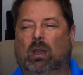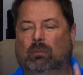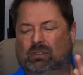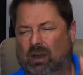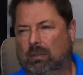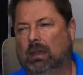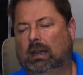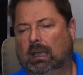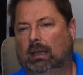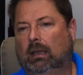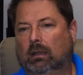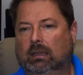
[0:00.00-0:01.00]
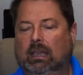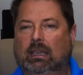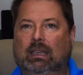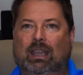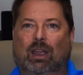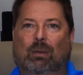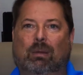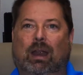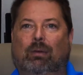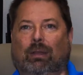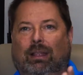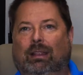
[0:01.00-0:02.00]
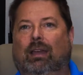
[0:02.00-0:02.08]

I'm sorry I'm gonna get a little geeky here, but I really